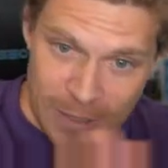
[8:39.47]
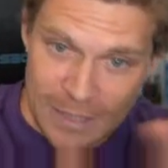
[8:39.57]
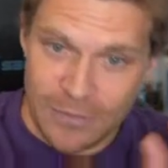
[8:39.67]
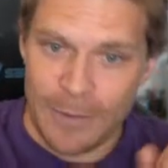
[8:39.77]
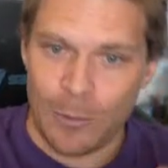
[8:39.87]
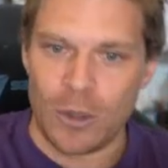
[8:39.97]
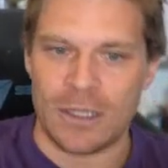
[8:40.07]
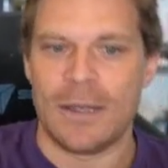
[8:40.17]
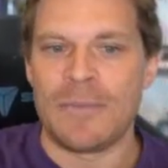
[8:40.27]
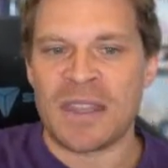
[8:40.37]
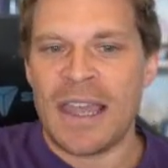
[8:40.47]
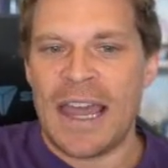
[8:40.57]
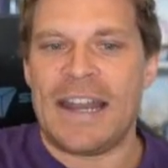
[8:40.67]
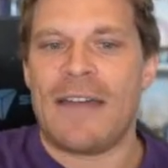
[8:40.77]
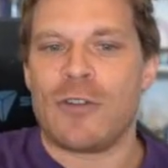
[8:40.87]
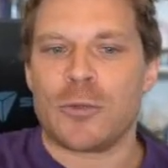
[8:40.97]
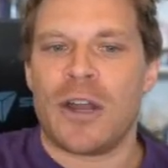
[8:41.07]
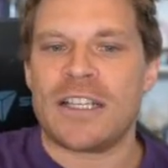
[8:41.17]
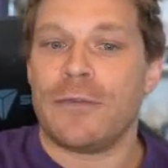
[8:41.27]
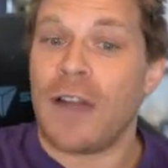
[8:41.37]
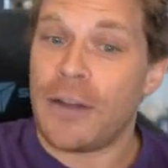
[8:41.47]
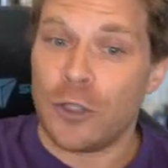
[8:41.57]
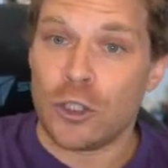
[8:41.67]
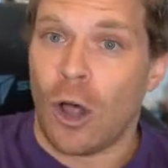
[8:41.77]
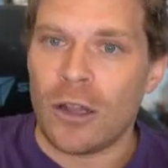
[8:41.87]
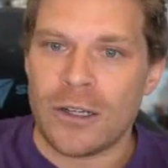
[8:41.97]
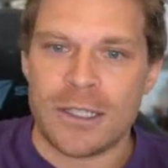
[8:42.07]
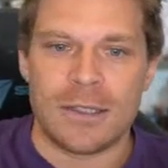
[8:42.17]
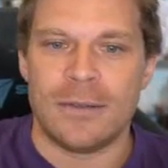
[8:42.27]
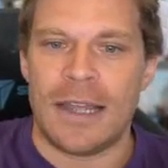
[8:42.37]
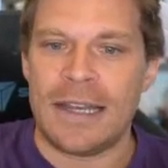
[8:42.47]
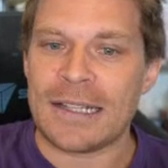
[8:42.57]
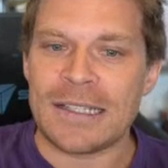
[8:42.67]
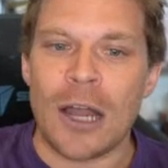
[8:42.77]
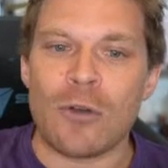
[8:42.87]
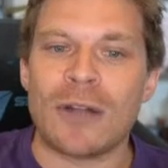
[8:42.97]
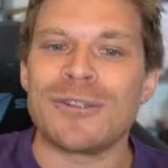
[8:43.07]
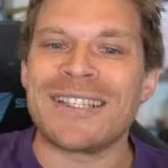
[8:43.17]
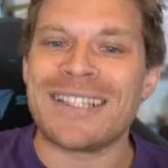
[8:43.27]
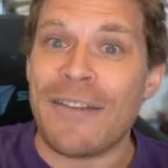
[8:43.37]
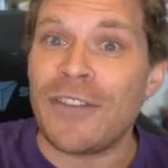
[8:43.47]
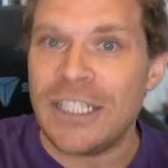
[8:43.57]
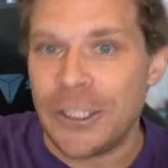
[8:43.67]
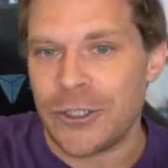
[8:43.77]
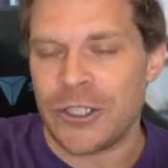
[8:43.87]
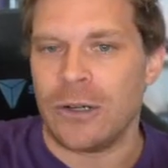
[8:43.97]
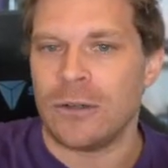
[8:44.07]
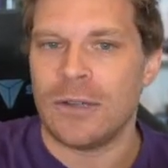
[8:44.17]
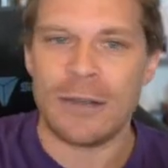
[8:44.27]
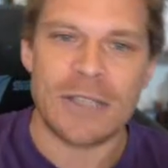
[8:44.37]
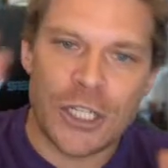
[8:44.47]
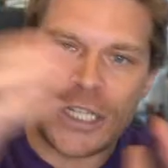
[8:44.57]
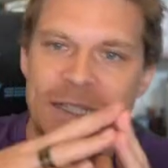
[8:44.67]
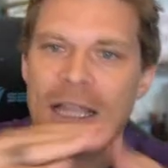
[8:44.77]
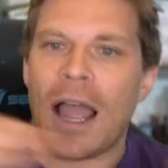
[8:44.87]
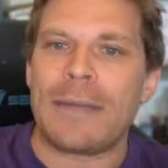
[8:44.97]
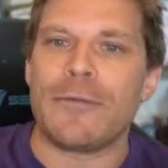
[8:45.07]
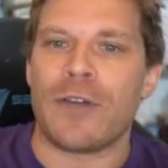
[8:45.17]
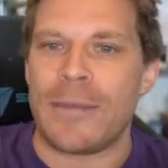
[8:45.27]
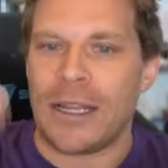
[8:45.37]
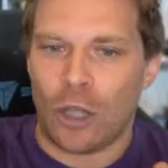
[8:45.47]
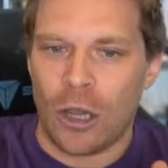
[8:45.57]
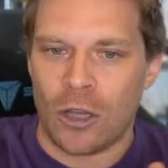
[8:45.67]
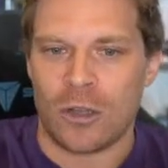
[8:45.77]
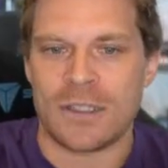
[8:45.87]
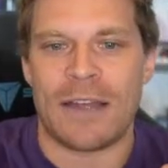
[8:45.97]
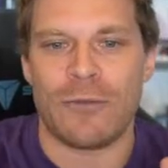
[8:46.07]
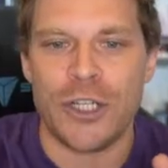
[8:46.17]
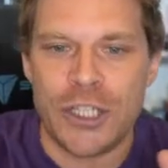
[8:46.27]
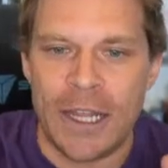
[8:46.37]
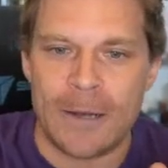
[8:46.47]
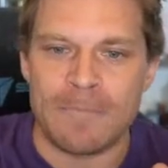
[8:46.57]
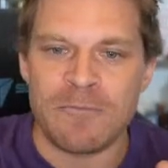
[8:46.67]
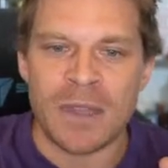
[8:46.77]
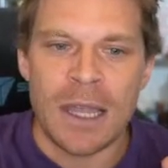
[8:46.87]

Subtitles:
Right? Very important. At an average price of $500, and that's now around 7 years ago. It was actually a time frame at dollar cost averaged in.